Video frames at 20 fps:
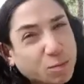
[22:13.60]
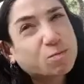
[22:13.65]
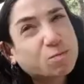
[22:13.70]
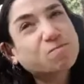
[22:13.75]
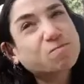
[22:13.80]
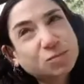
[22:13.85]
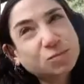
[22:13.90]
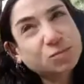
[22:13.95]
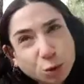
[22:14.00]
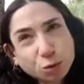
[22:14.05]

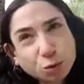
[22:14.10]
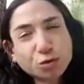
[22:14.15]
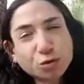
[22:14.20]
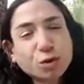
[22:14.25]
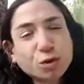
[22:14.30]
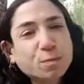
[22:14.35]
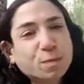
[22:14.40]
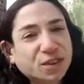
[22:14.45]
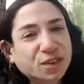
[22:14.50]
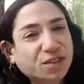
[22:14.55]

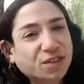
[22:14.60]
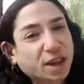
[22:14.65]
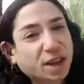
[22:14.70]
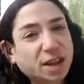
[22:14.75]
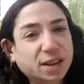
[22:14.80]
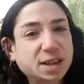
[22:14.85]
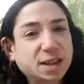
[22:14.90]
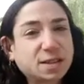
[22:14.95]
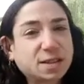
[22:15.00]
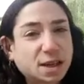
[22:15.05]
neutral but
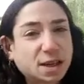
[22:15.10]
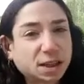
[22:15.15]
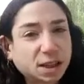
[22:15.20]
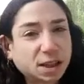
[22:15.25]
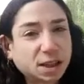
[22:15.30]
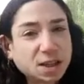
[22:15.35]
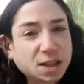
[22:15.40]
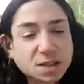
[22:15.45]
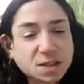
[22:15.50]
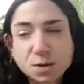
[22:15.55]
slightly
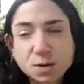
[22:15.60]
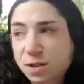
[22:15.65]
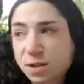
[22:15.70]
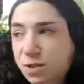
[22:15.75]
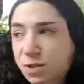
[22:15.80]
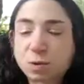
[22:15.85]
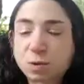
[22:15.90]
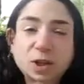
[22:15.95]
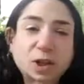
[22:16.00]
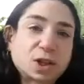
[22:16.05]
nutty, so
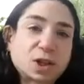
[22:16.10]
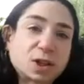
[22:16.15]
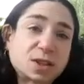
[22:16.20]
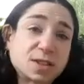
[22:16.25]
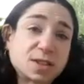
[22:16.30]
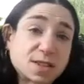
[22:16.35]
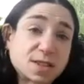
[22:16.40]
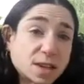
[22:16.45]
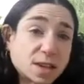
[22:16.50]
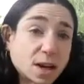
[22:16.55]
it's really good
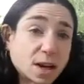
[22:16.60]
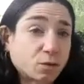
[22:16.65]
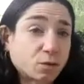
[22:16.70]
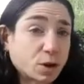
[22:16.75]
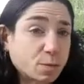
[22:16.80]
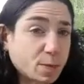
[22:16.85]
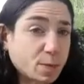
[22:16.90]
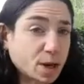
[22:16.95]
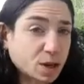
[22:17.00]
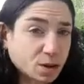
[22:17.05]
in
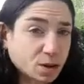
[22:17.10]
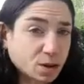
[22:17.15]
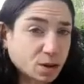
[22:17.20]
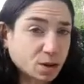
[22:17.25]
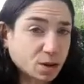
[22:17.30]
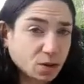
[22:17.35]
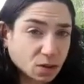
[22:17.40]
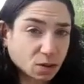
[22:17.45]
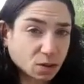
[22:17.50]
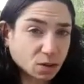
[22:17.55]
savory baked
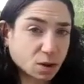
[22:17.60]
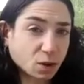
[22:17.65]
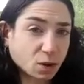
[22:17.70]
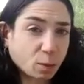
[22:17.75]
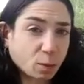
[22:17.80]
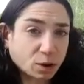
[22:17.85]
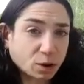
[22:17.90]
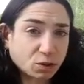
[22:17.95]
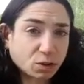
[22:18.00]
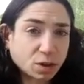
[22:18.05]
goods,
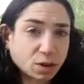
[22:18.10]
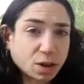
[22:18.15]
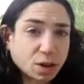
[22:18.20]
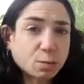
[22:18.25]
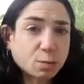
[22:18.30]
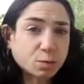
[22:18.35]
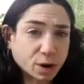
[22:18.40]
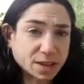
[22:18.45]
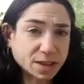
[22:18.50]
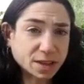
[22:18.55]
especially
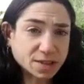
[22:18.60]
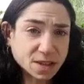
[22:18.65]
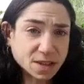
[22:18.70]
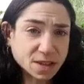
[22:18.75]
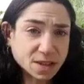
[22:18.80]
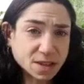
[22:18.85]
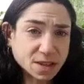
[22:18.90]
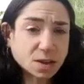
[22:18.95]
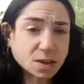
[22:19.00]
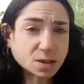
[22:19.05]
breads
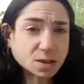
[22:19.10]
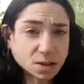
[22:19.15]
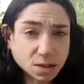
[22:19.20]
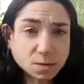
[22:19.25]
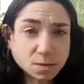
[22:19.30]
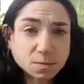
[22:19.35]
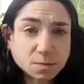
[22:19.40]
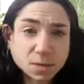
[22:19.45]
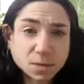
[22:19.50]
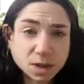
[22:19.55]
and things.
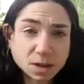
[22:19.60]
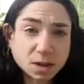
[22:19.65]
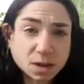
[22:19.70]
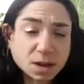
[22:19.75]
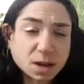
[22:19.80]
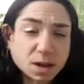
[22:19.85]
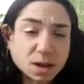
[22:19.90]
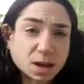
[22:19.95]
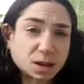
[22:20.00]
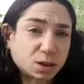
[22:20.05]

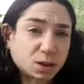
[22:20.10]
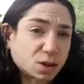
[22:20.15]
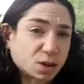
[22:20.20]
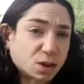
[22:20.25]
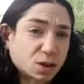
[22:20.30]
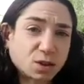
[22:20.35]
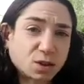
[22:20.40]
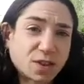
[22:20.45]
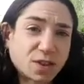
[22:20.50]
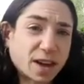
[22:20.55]
And you
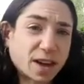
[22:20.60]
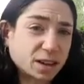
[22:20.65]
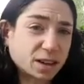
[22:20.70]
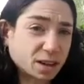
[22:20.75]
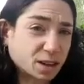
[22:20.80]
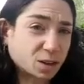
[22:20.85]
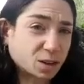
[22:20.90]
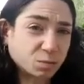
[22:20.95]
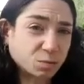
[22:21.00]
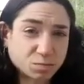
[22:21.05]
can use that
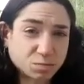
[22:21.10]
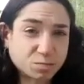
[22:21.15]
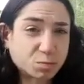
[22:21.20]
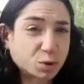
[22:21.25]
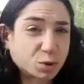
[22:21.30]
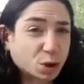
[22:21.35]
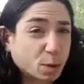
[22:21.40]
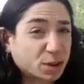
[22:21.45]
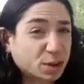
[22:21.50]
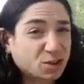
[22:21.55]
in
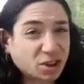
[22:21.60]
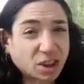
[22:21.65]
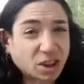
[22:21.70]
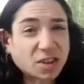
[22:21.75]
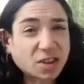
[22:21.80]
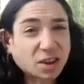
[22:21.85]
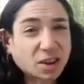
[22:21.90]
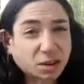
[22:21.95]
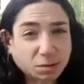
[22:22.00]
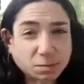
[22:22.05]
pretty much
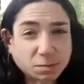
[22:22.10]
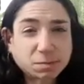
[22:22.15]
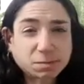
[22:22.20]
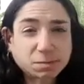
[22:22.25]
anything.